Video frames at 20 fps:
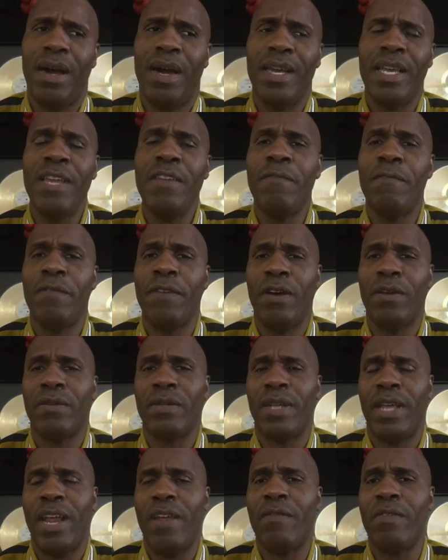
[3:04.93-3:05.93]
He
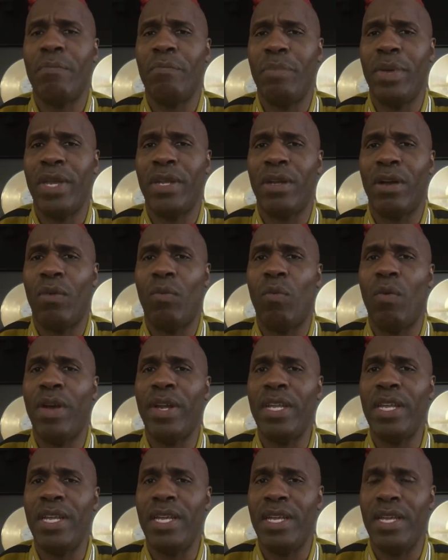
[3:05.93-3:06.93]
felt every bit of
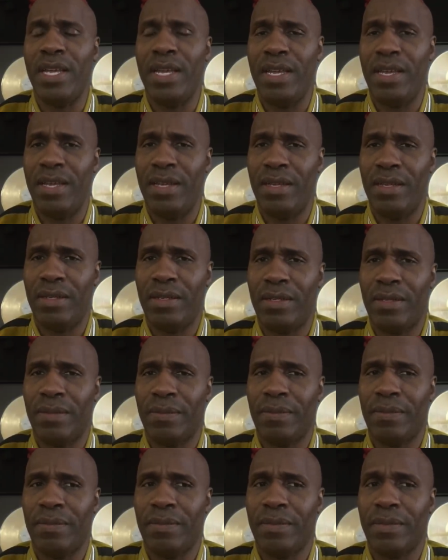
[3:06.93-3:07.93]
what he is.
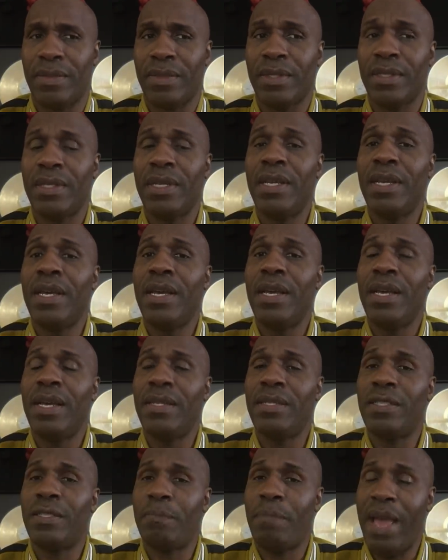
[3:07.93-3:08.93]

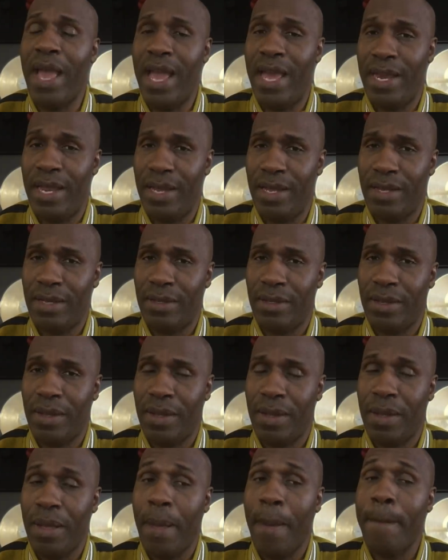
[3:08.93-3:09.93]
Hispanic,
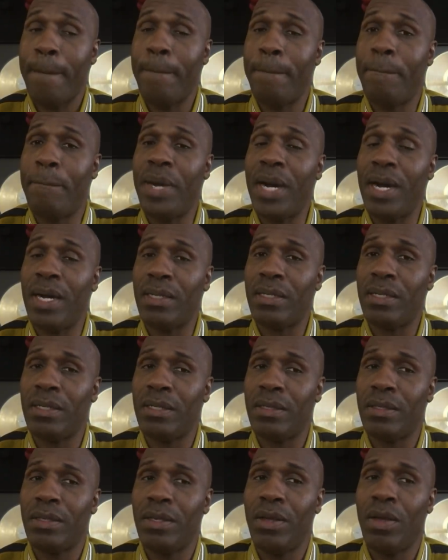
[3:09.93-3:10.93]
but
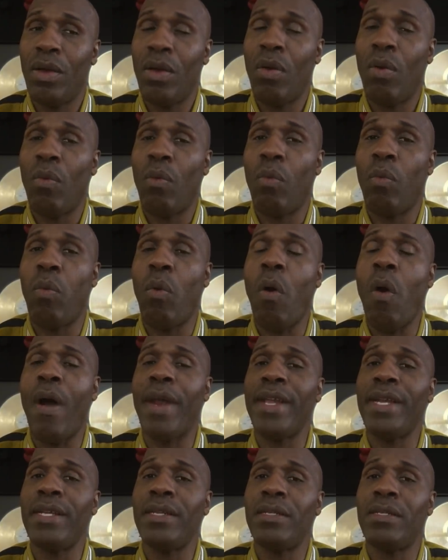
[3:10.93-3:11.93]

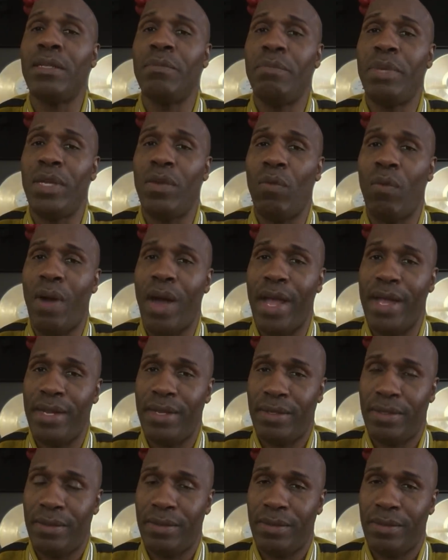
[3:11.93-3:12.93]
wanting to be white.
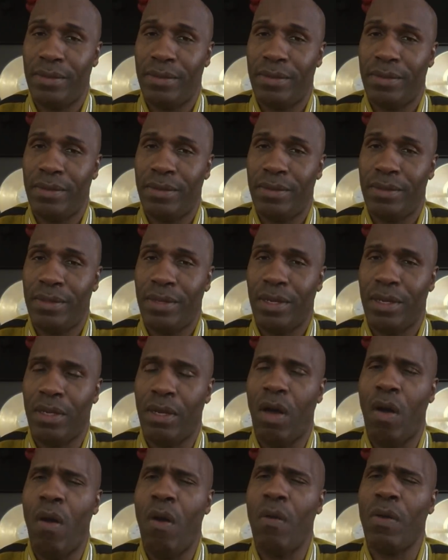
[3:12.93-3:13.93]

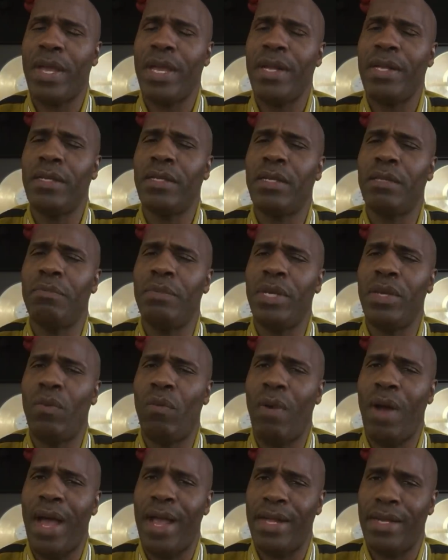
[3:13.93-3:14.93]
Longing to be
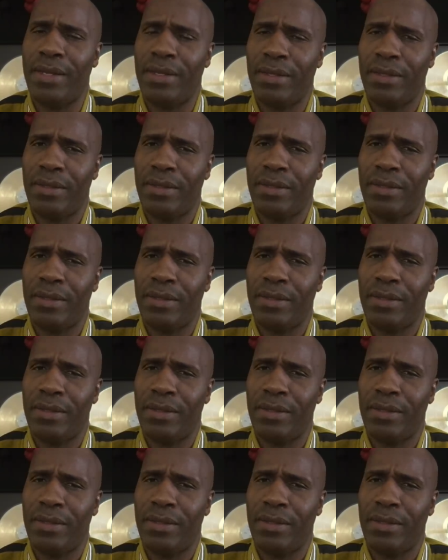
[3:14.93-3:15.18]
white.